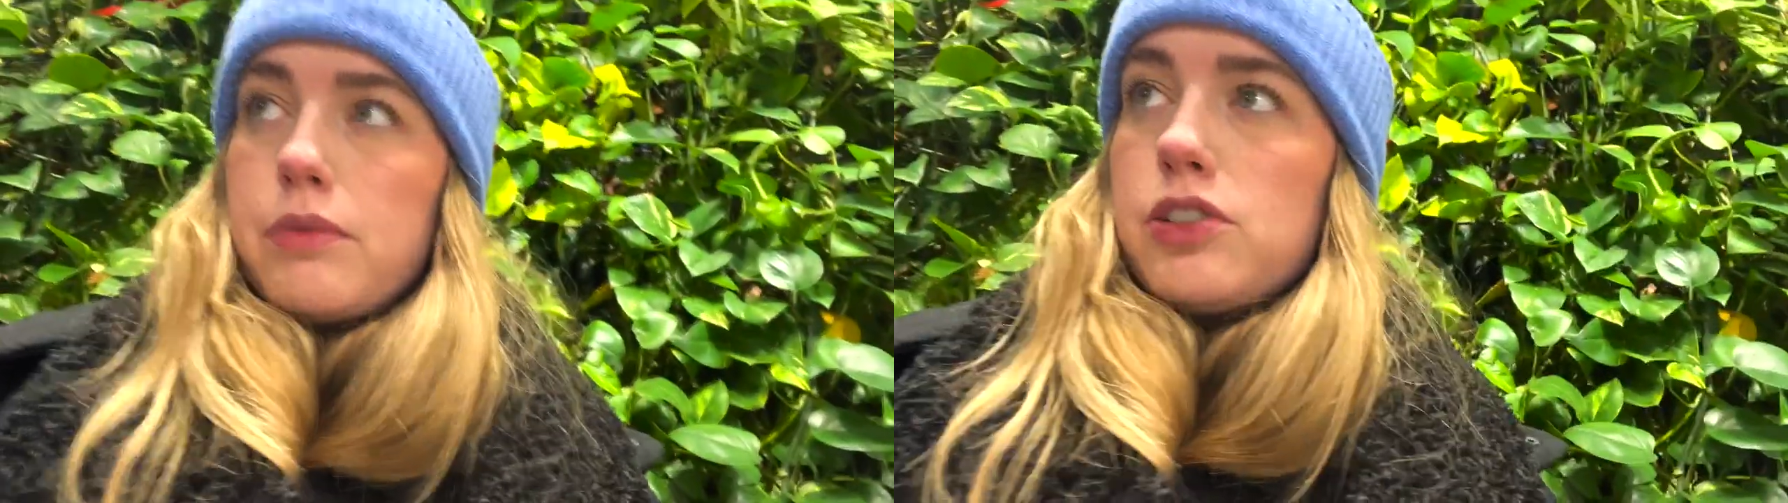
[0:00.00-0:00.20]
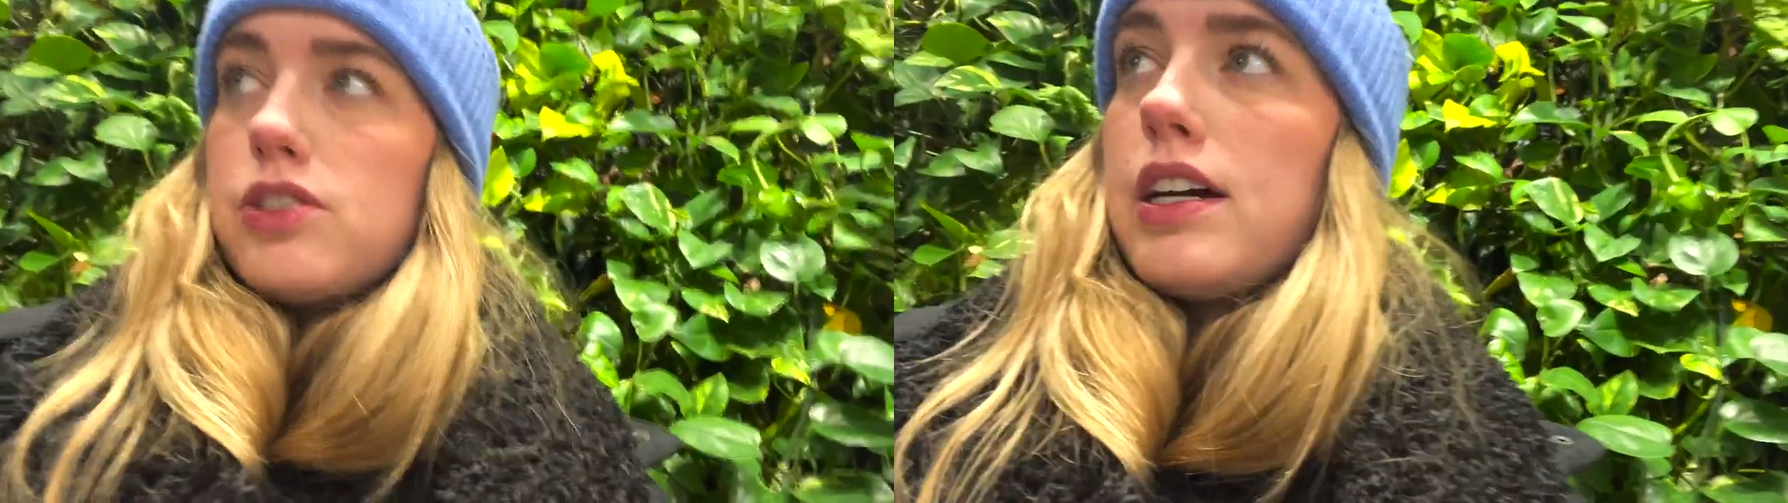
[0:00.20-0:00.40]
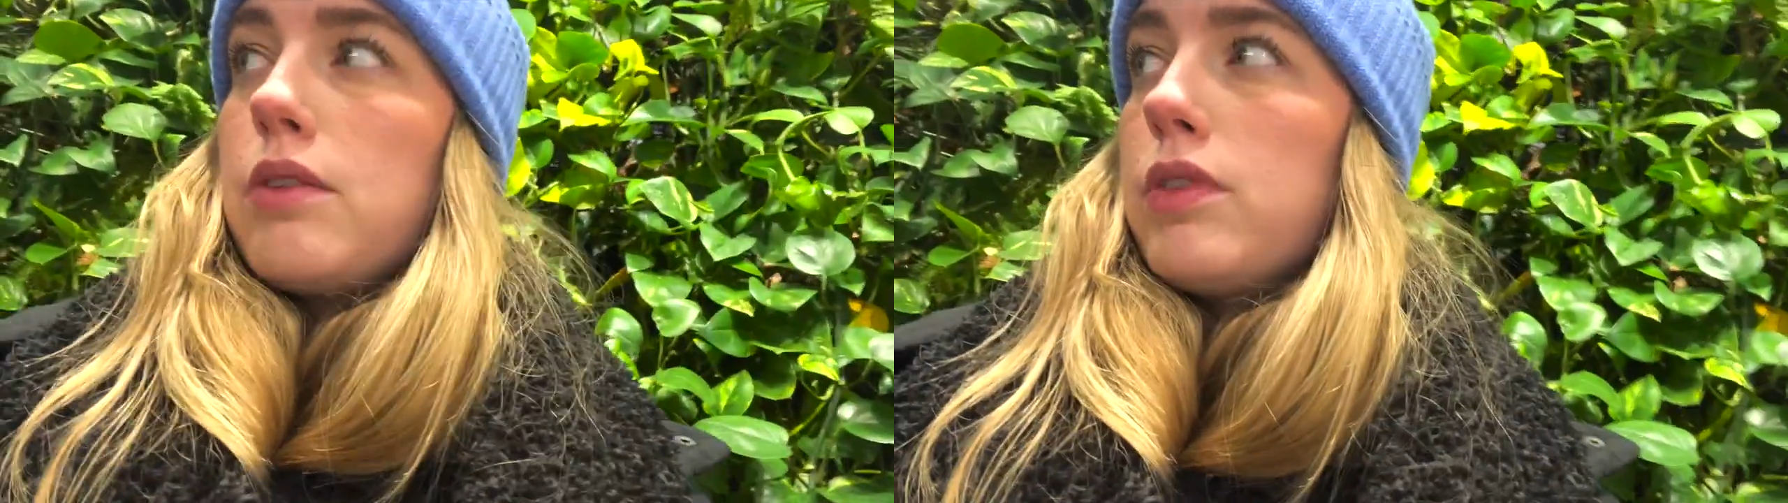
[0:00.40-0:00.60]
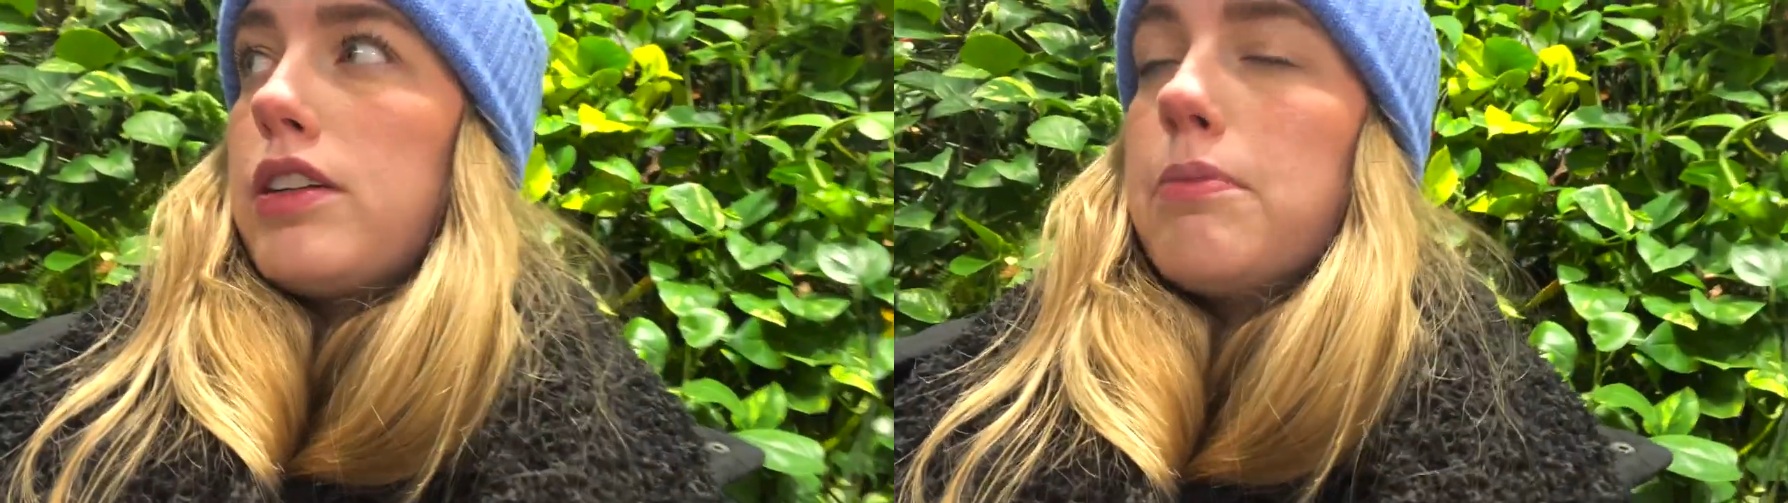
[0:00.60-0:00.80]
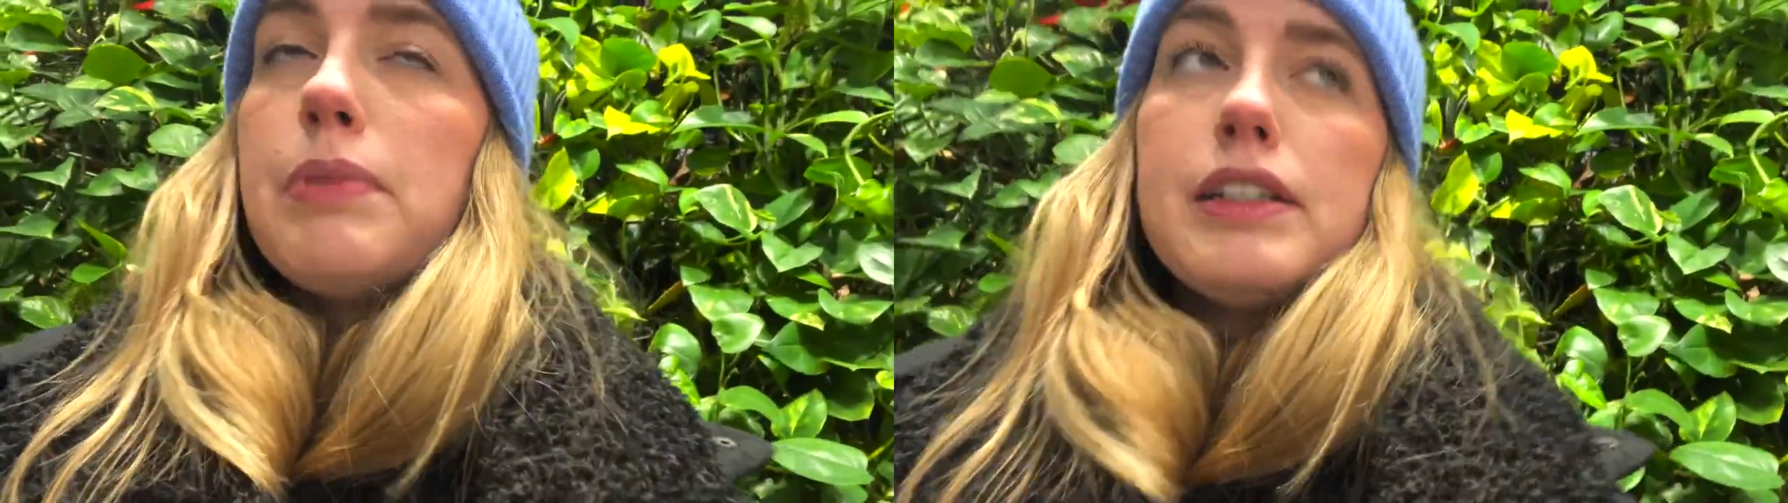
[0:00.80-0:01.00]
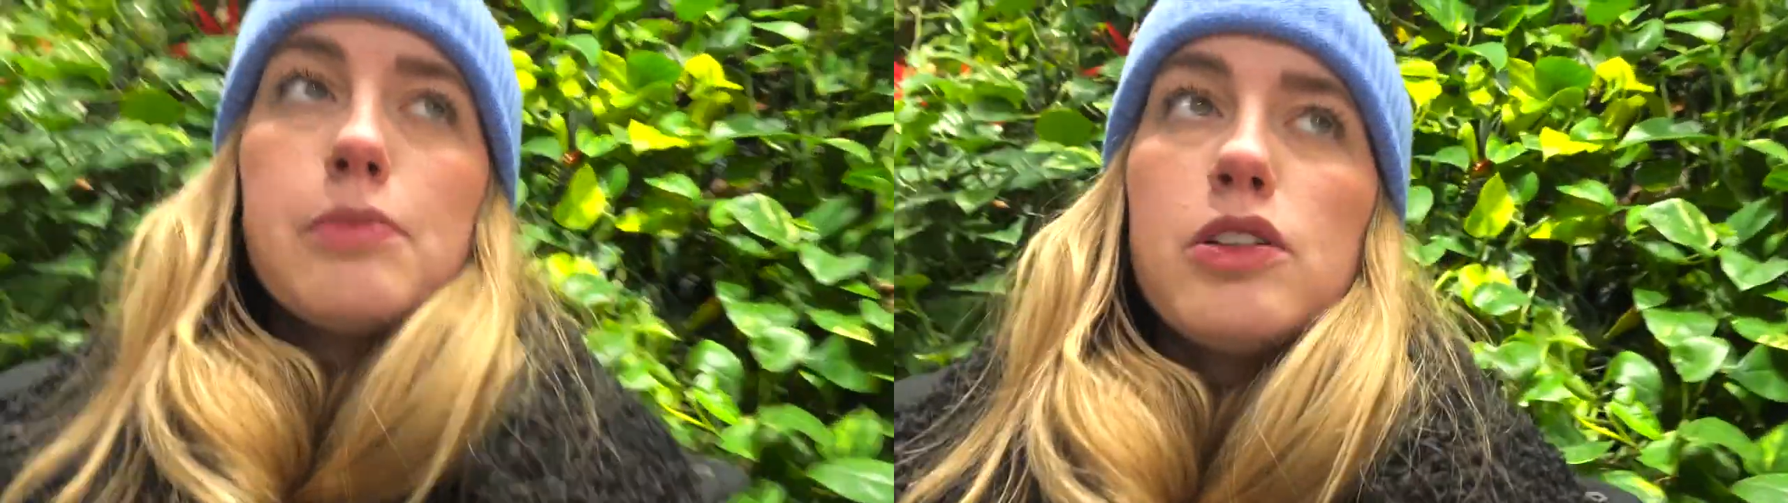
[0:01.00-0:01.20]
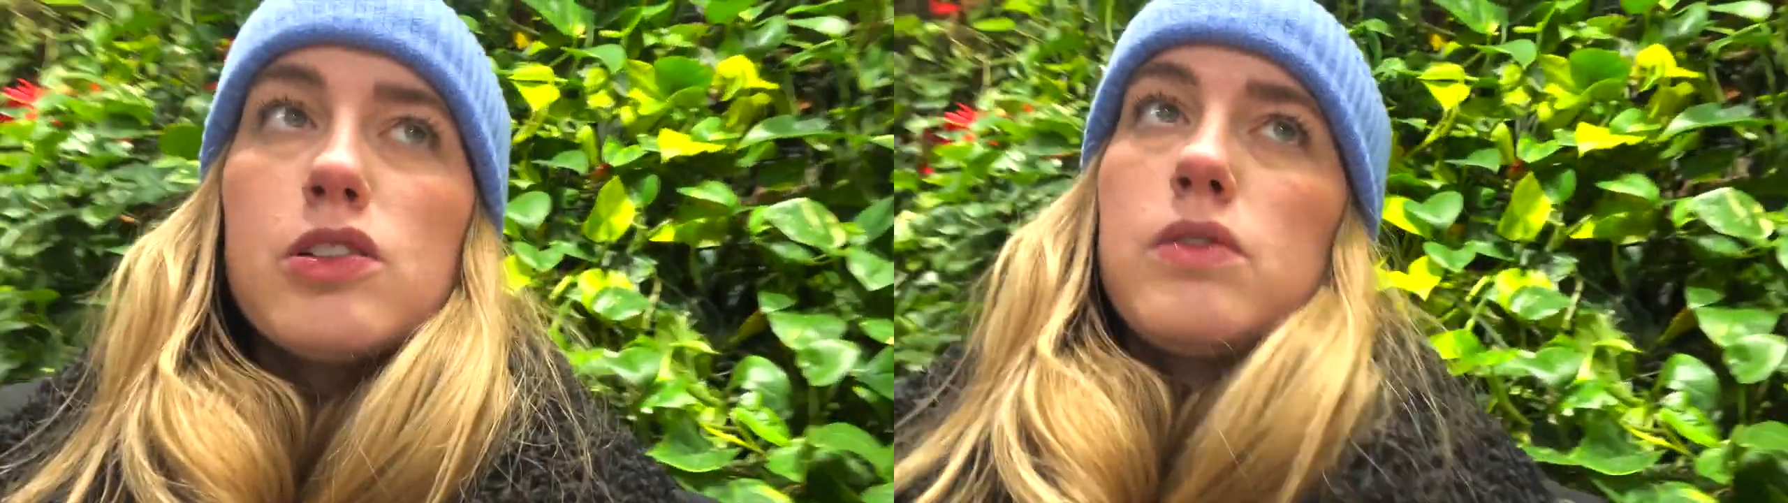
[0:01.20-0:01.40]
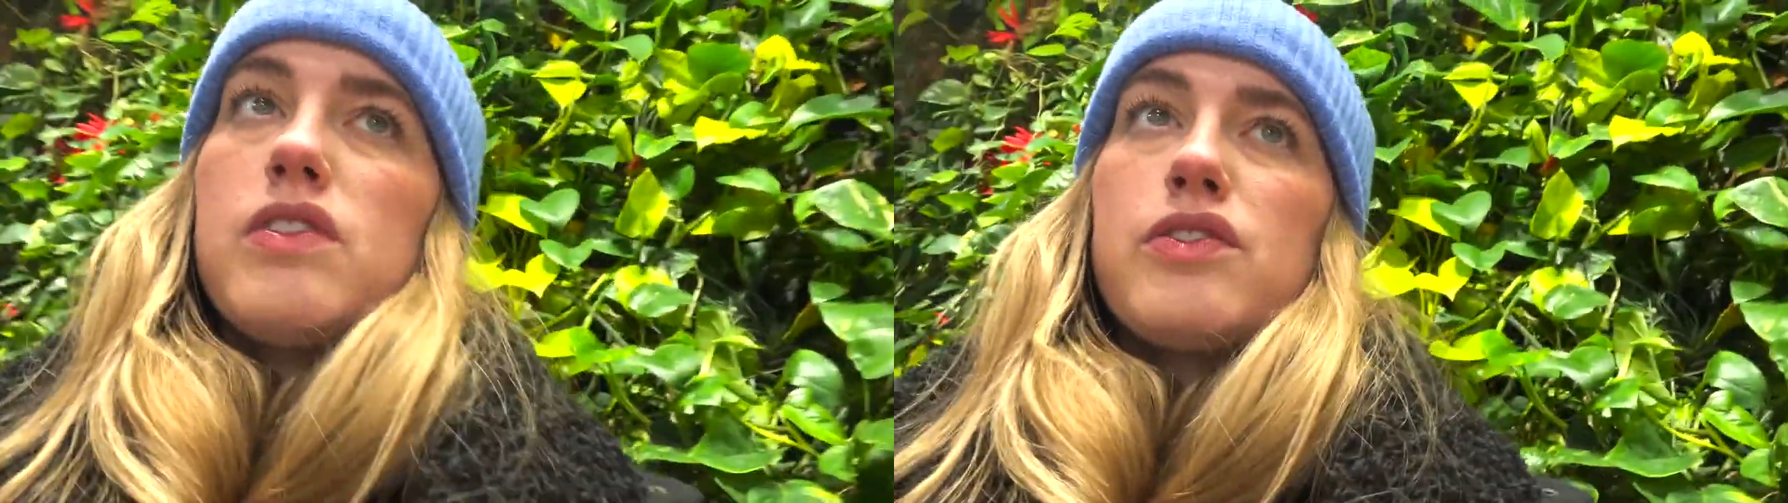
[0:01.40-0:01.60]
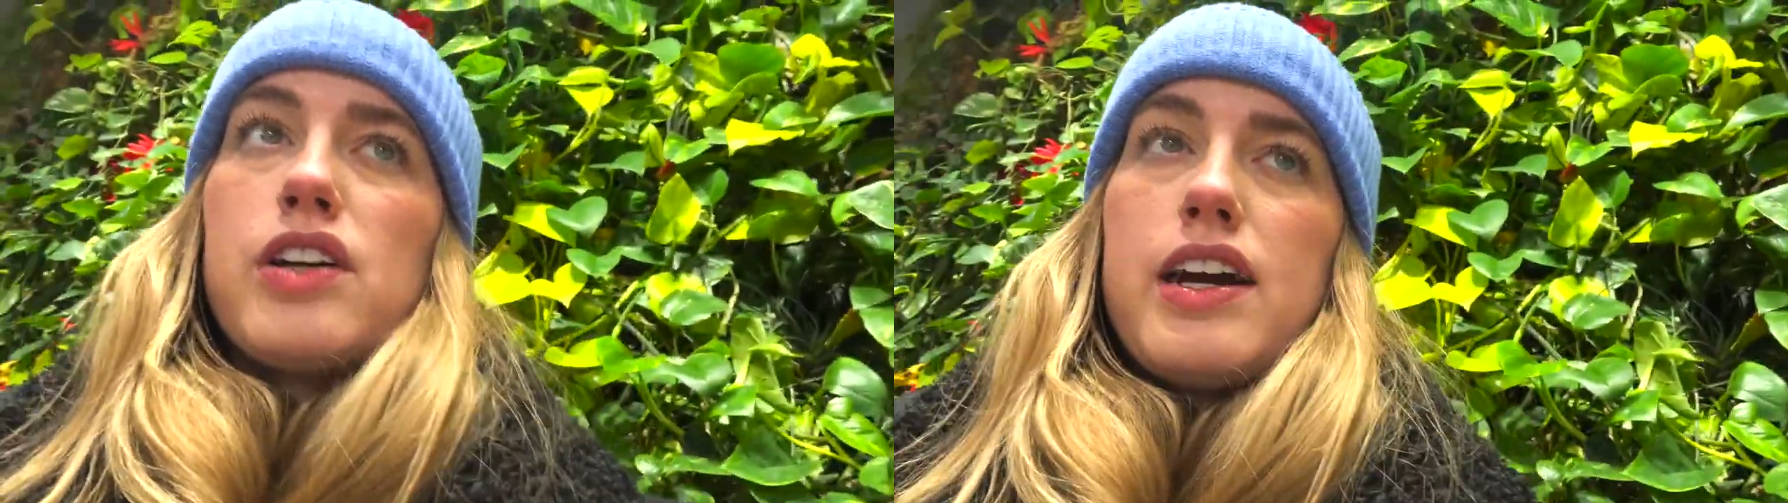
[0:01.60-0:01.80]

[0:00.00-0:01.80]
We just had one of the best meals we've ever